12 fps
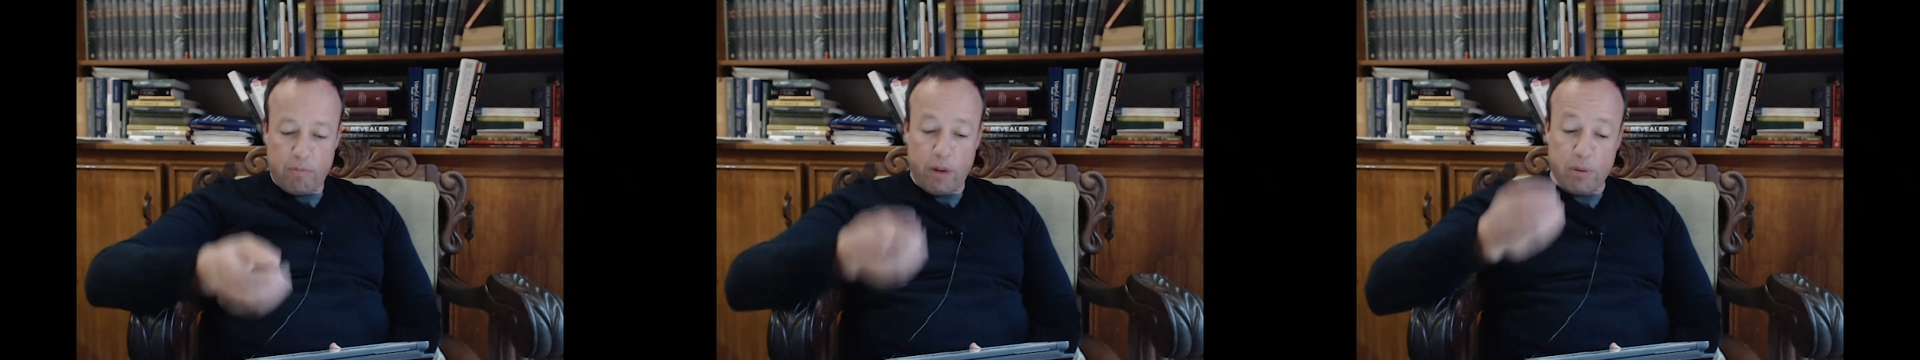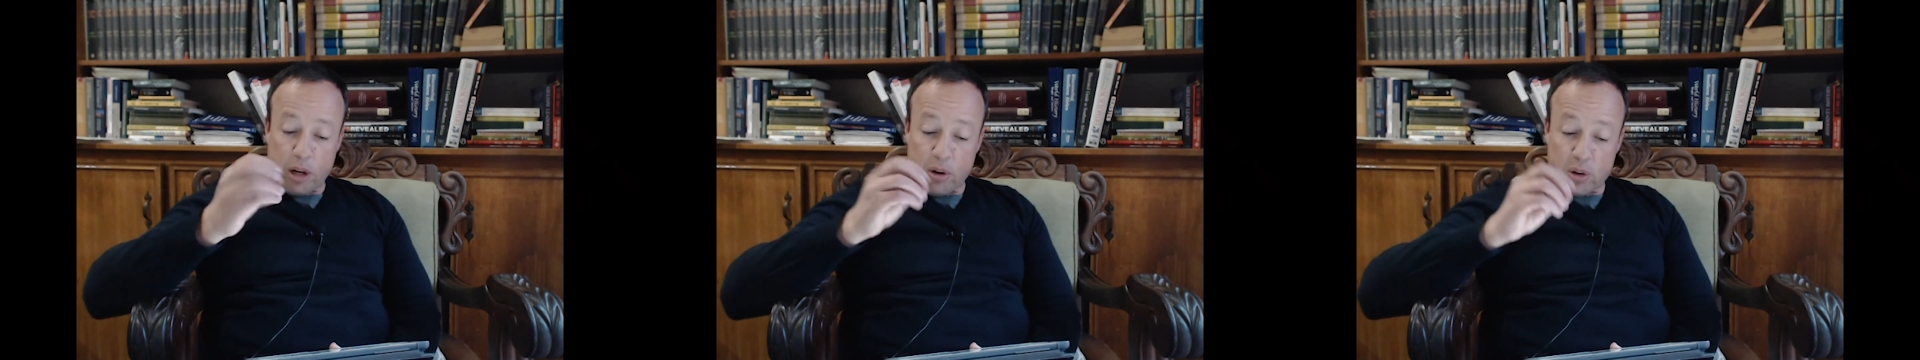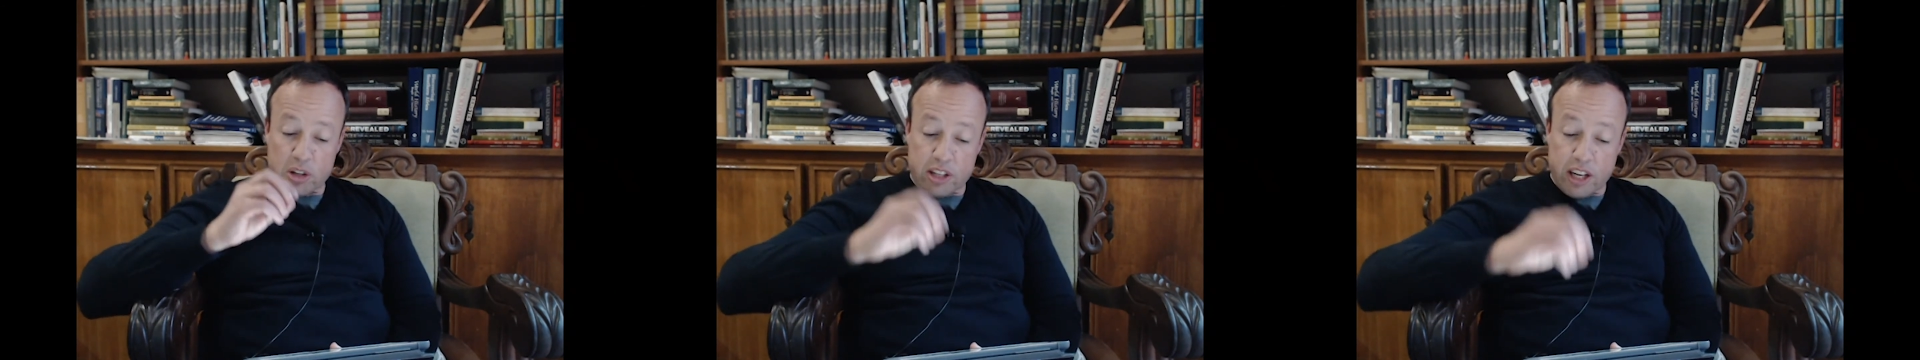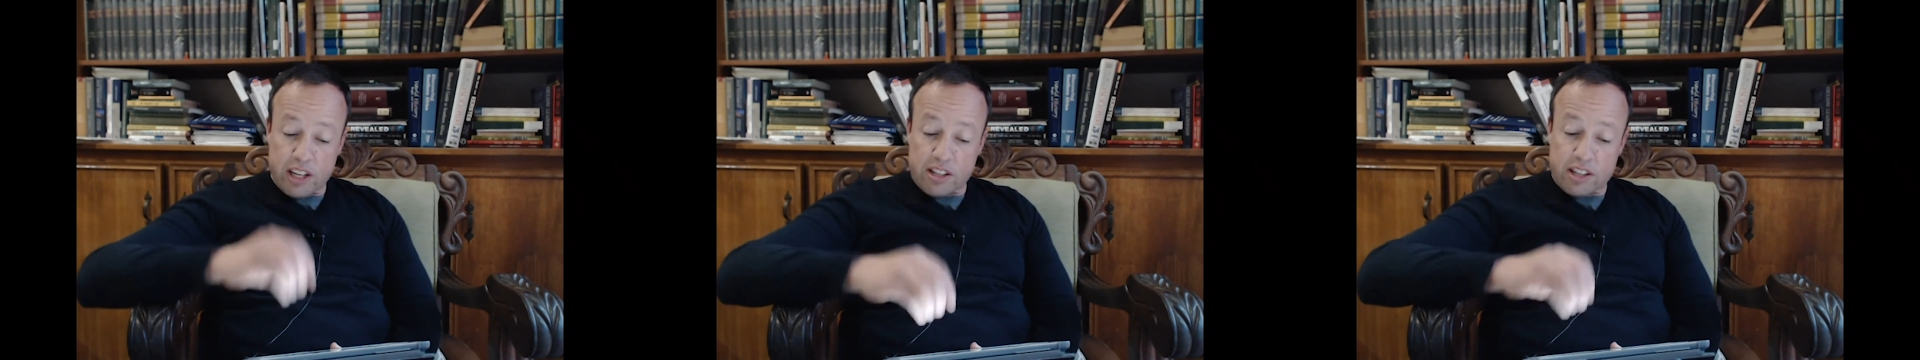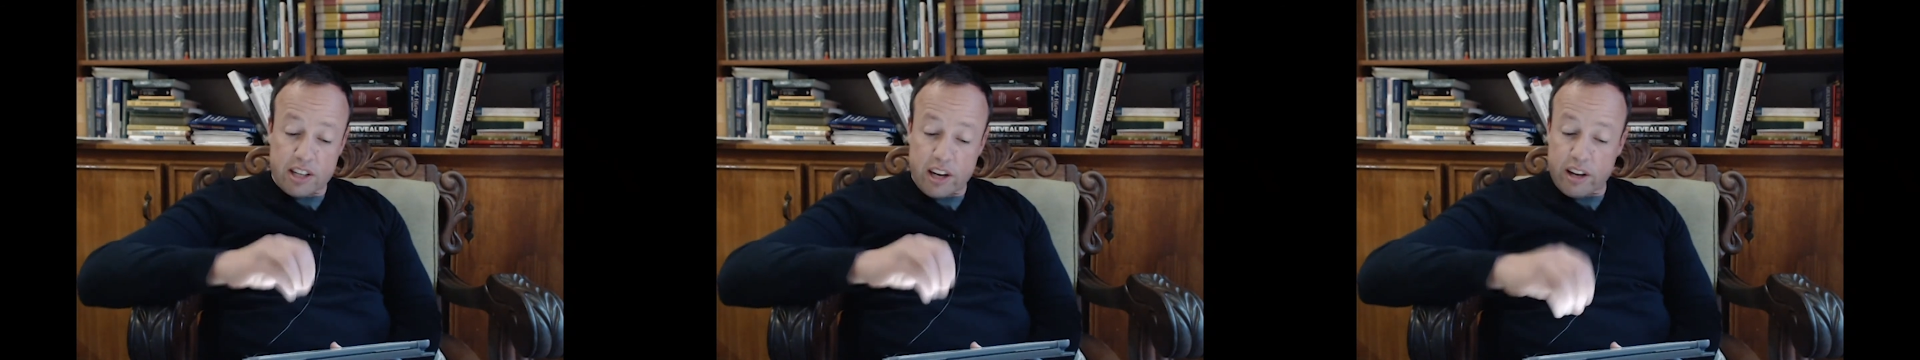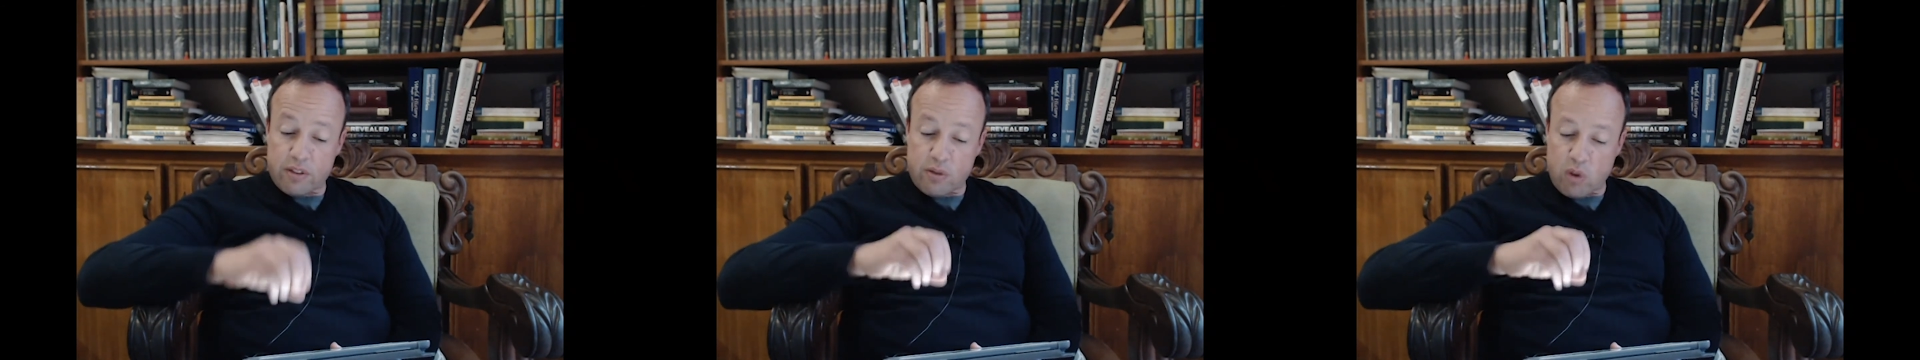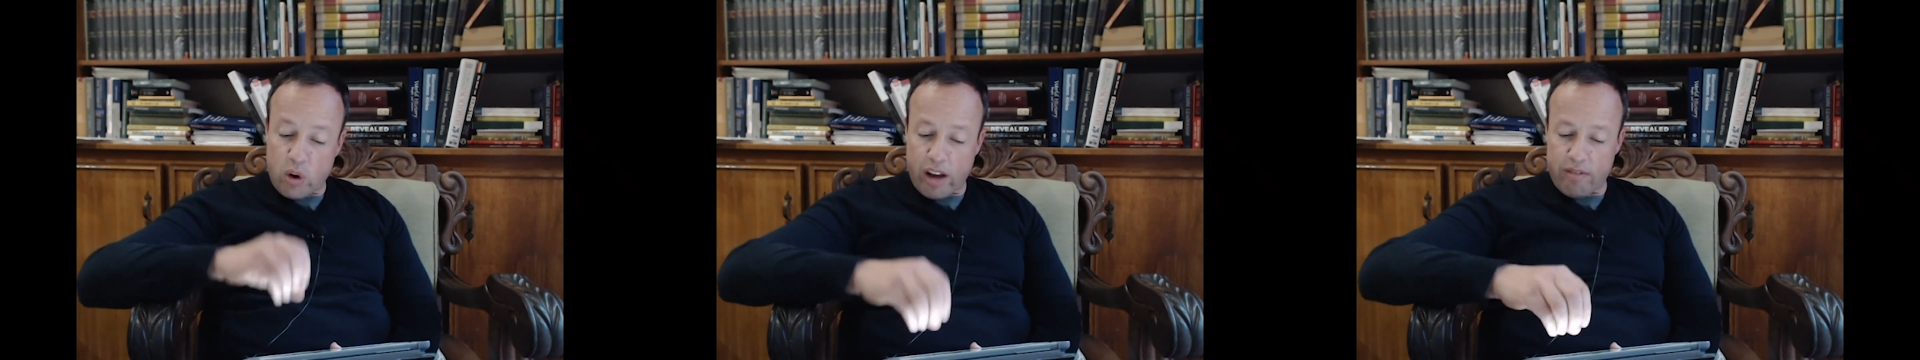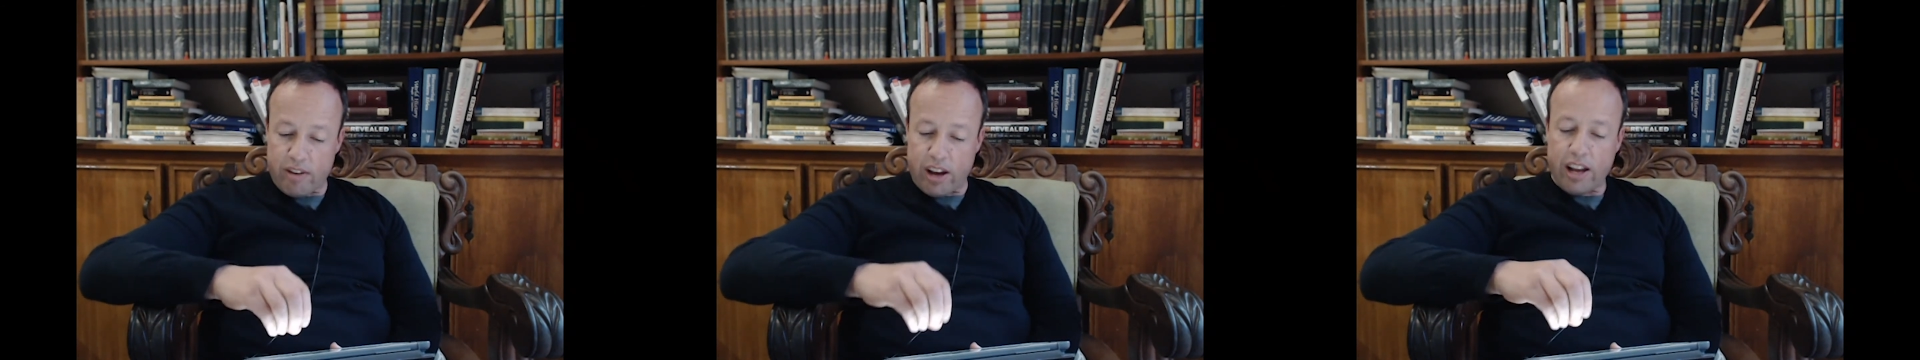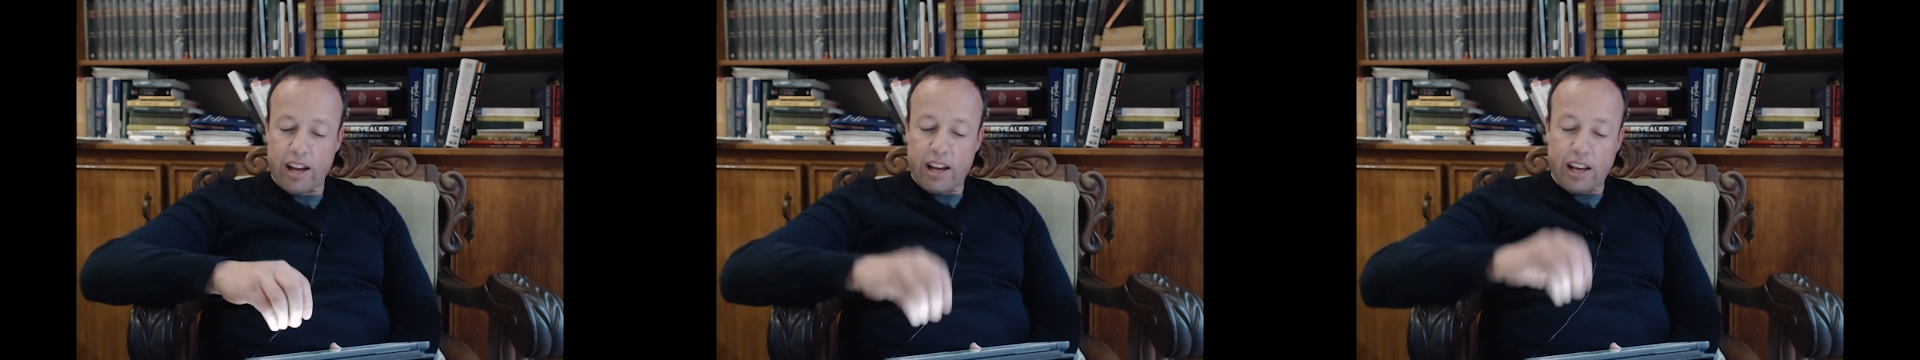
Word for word: But because Jesus lives forever,